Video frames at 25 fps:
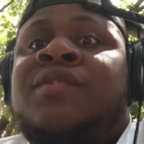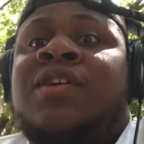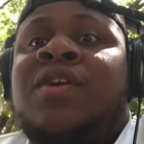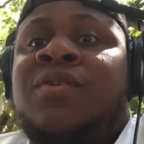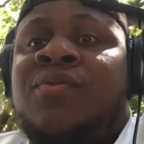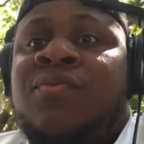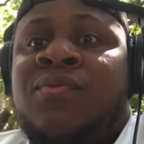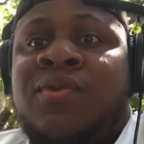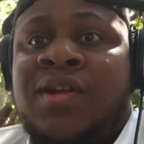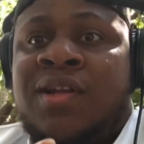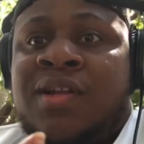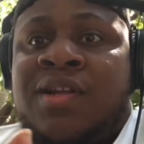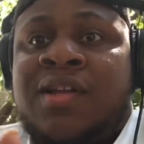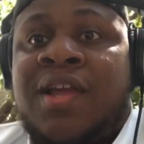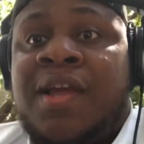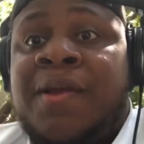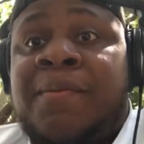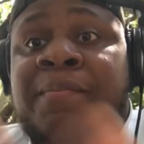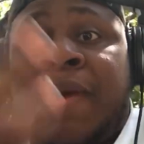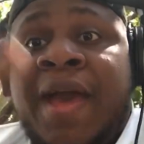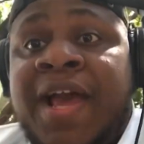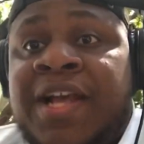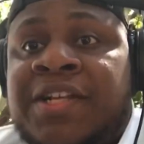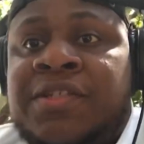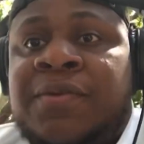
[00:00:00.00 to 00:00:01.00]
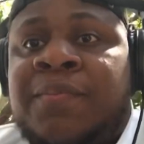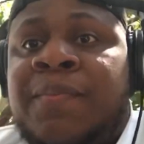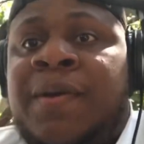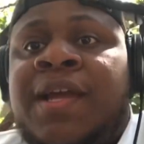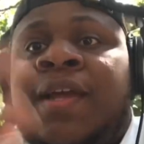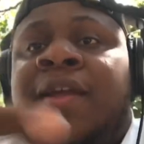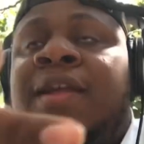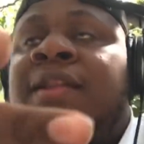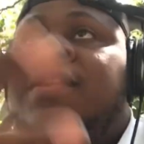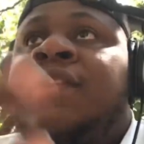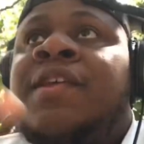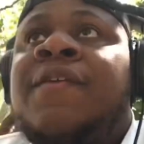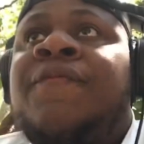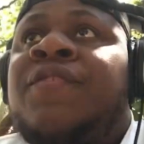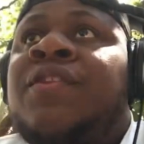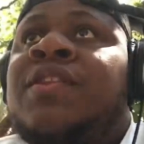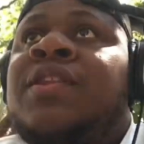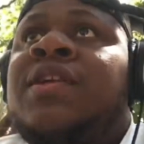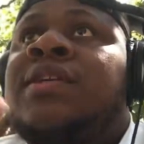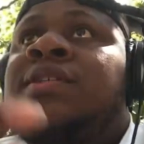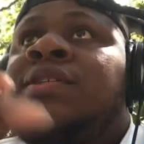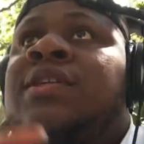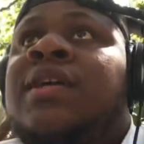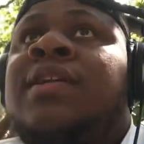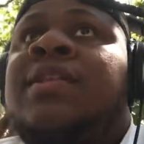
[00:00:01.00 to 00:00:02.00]
what do you say, masturbate, different
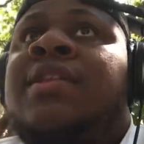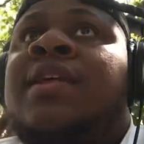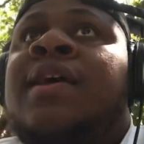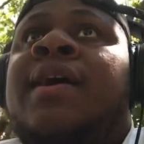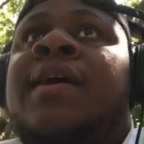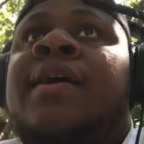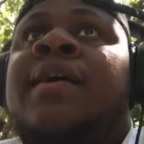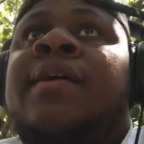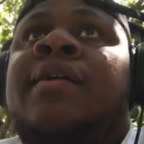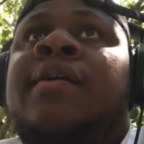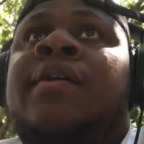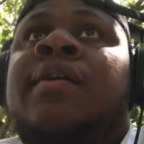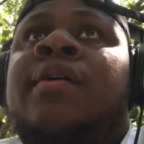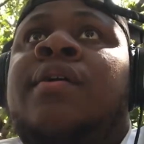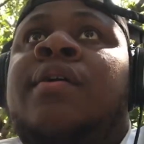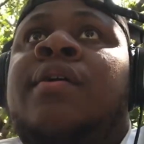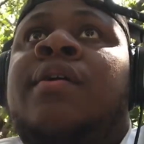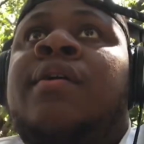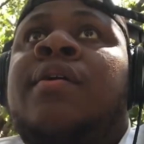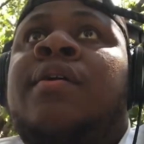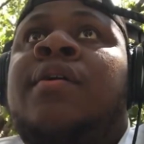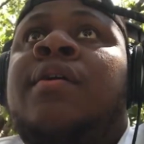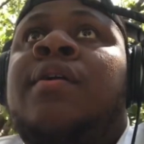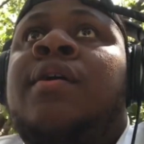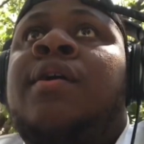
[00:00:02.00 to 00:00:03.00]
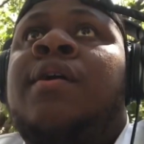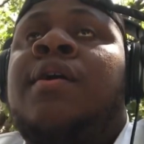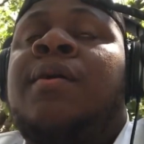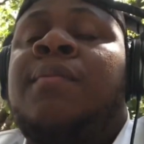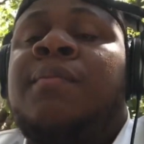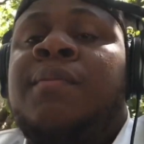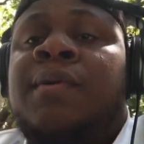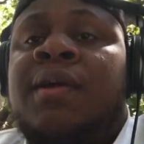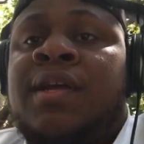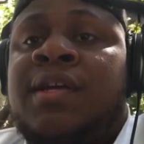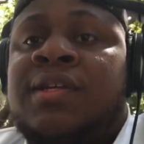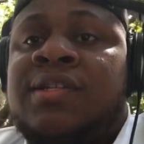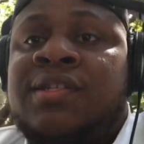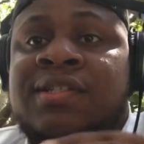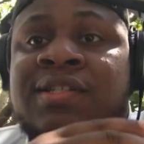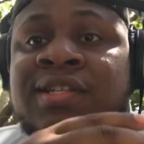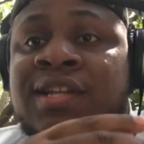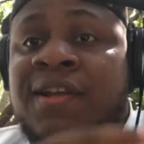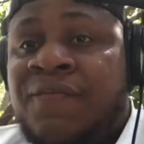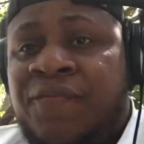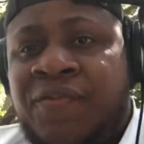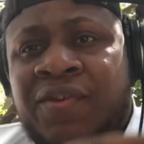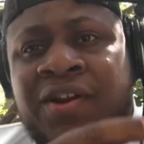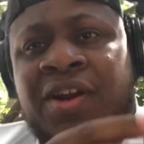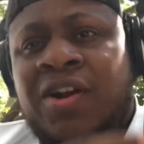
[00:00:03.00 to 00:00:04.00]
things like that. It's
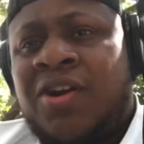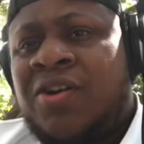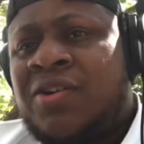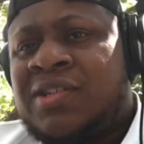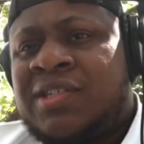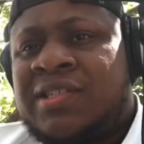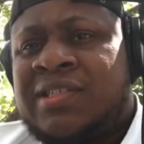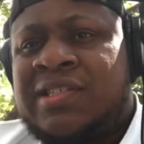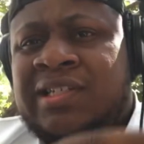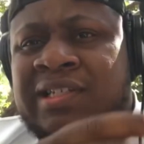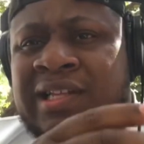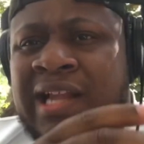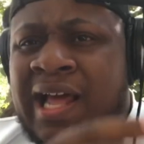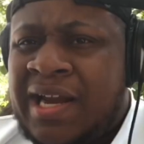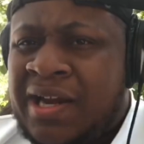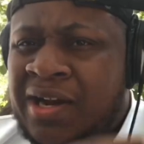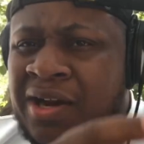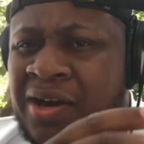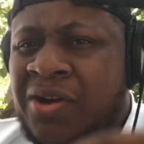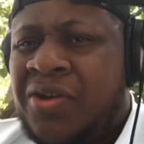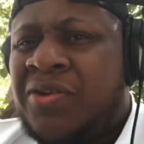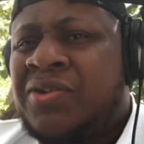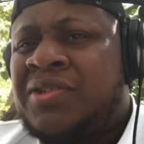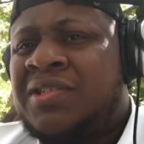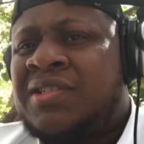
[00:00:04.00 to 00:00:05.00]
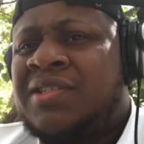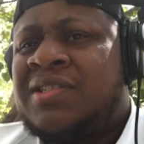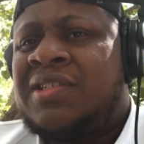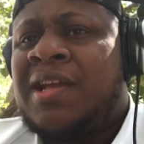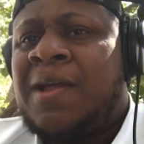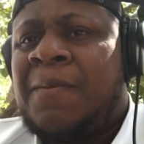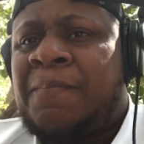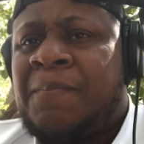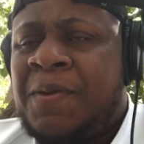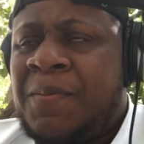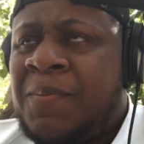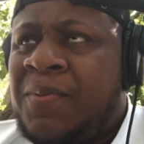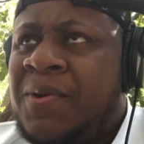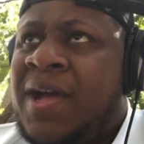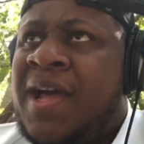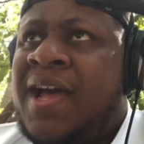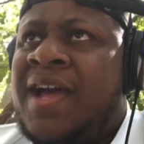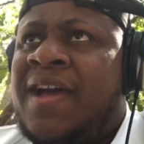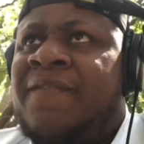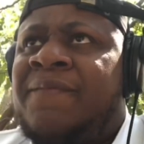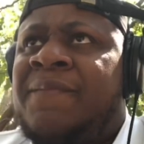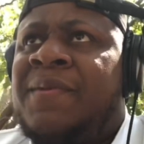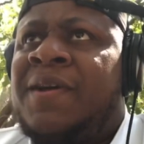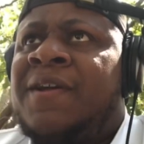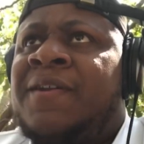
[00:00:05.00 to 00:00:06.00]
different urges. It's a lot of urges that people
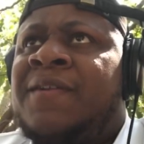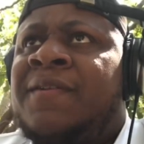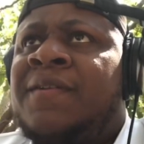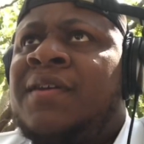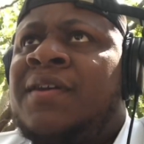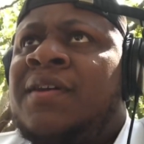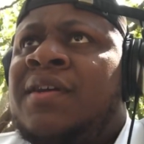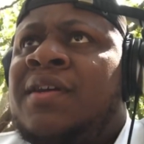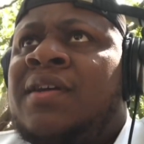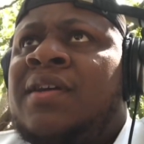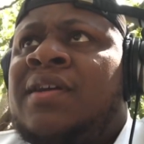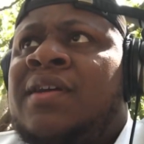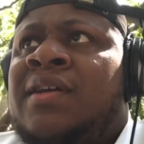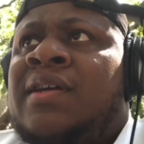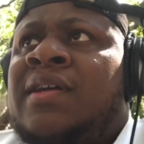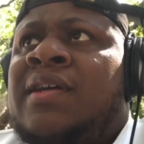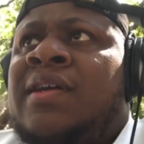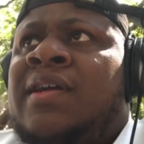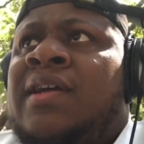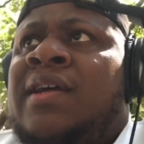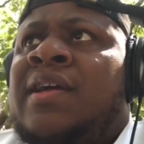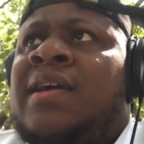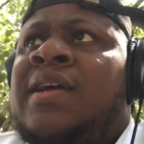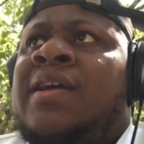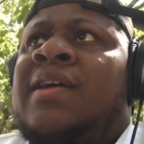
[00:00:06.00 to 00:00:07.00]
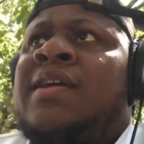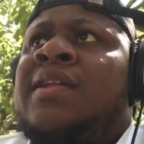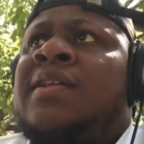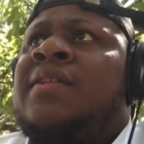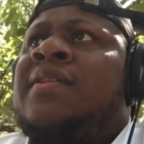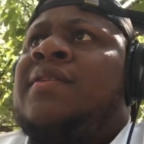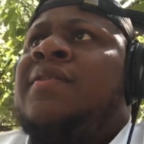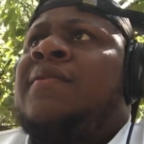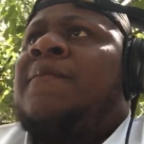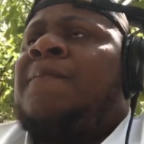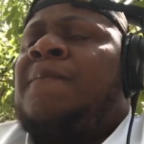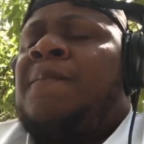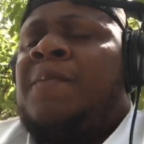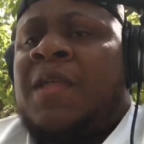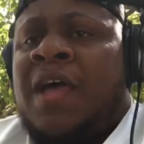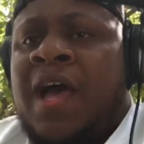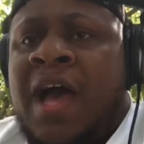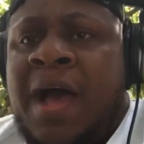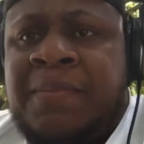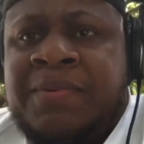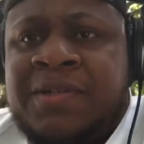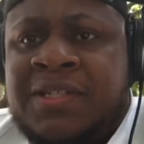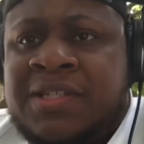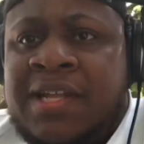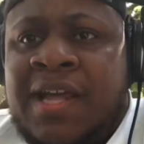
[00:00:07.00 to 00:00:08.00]
have, man. And
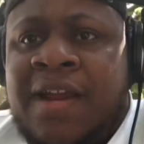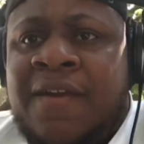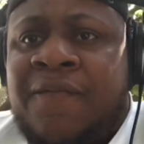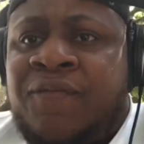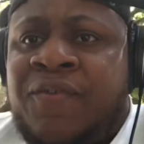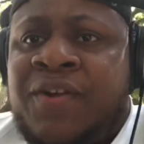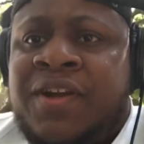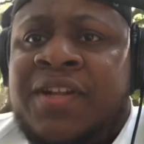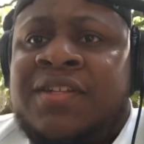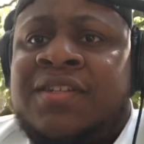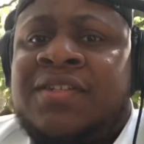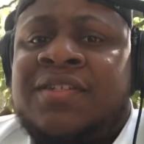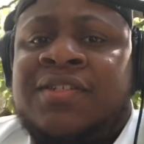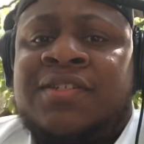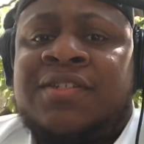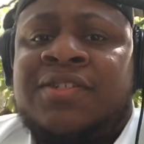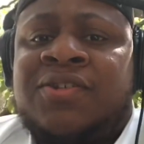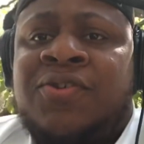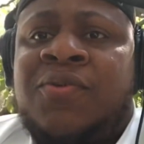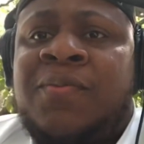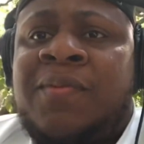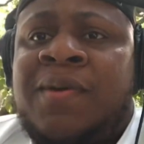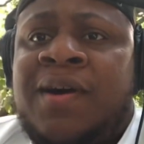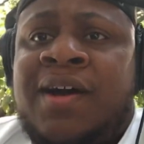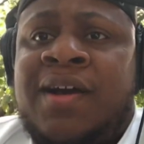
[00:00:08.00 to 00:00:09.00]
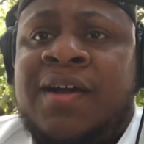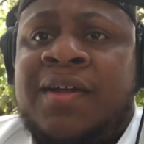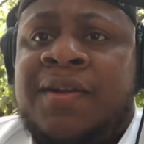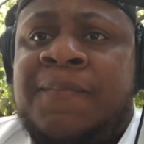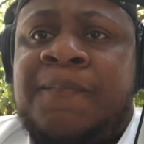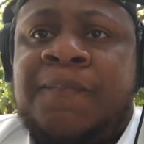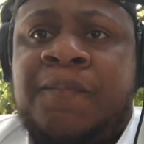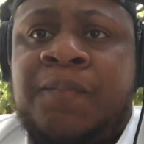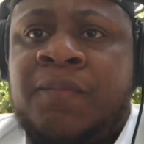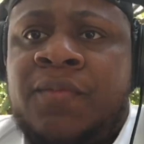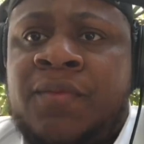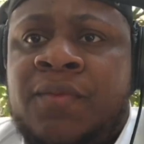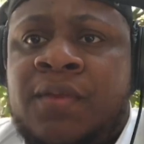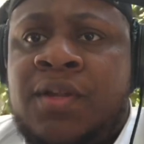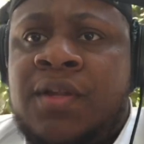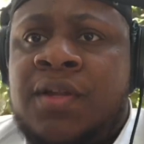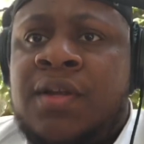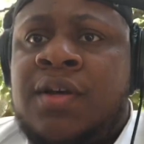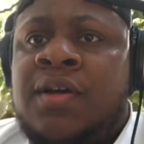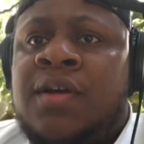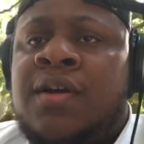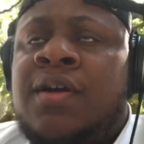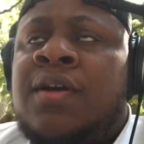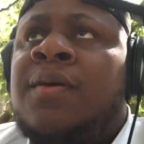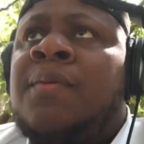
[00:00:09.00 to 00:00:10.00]
I'm just not afraid to show mine.
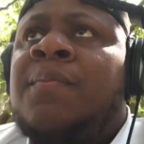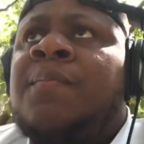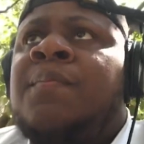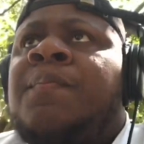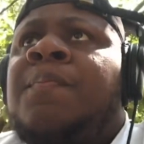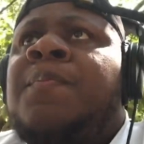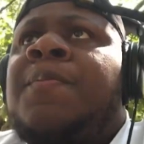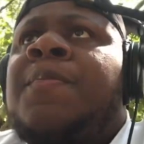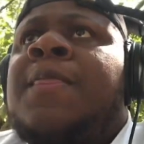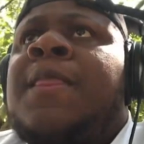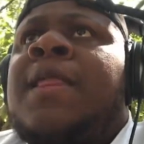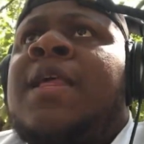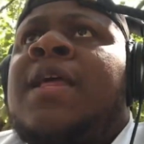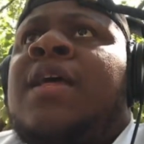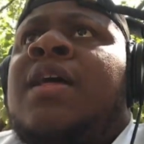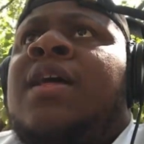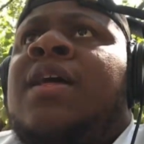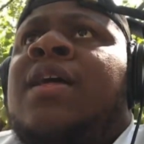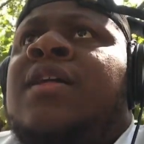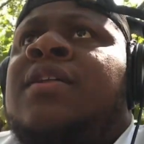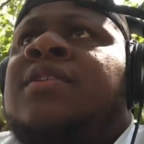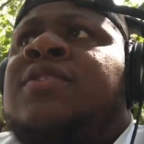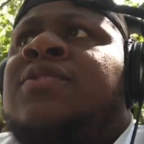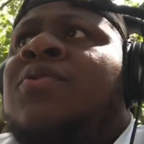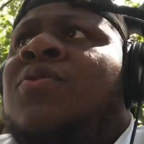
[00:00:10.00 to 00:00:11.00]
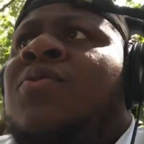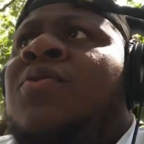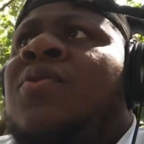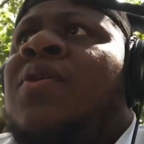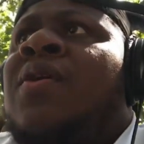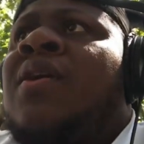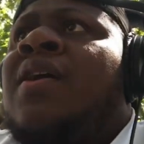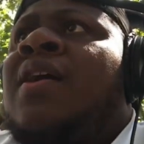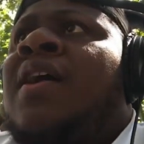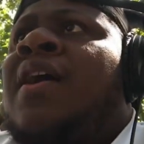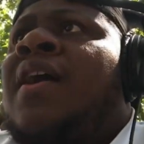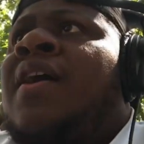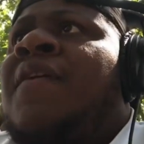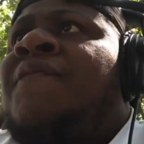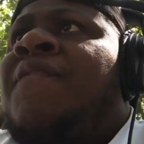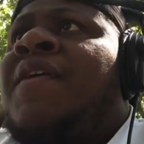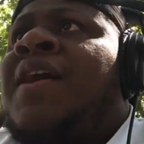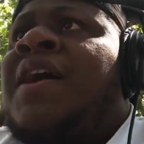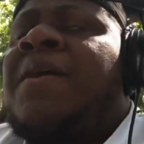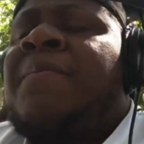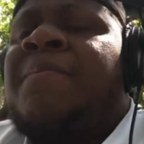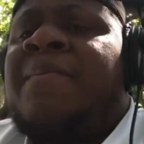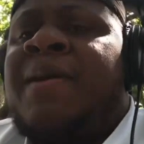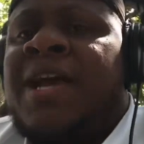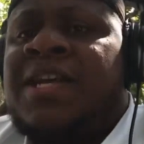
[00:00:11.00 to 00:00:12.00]
Um, so if I
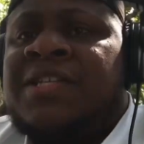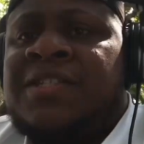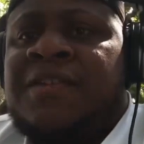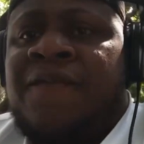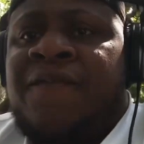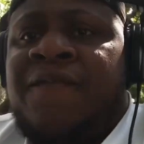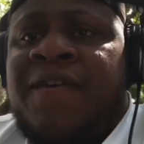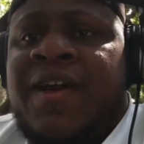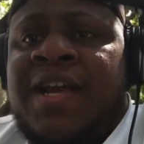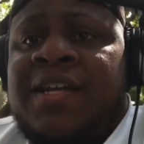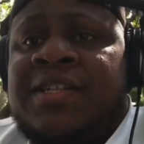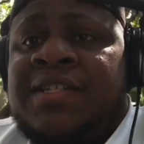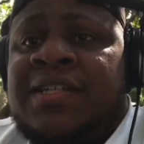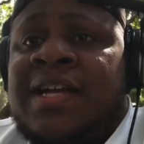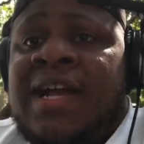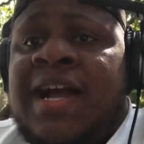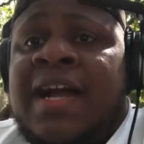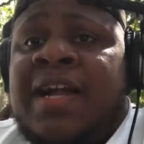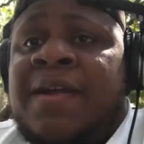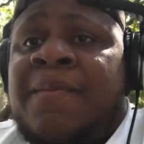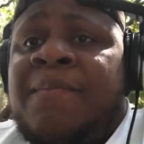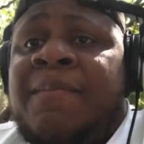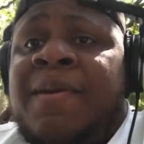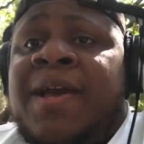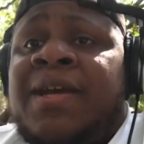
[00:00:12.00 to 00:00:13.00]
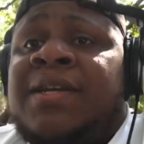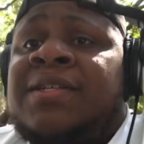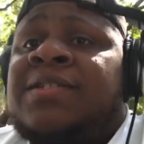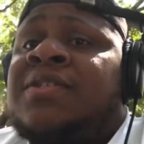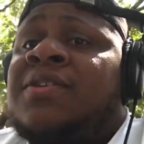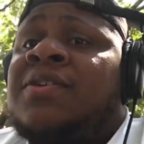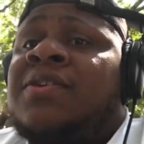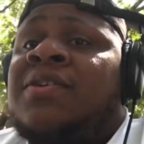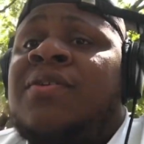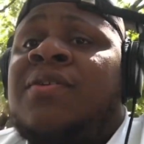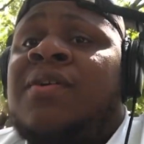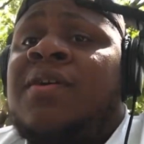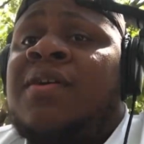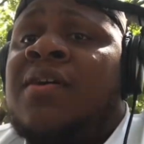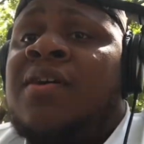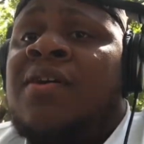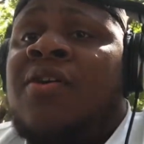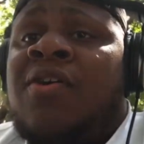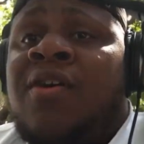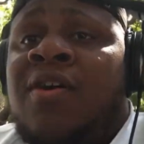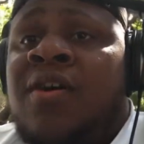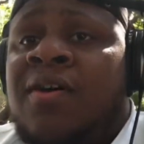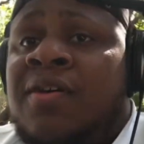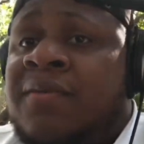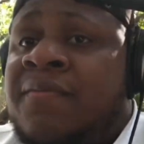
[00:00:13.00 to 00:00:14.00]
can master fasting, I can master
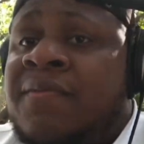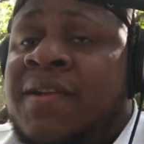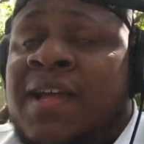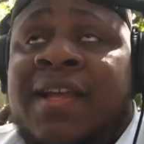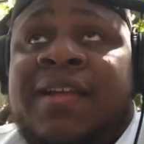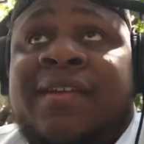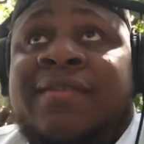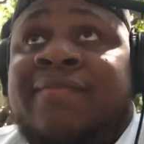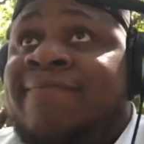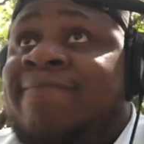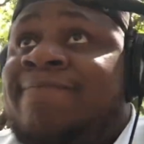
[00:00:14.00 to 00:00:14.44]
all, like,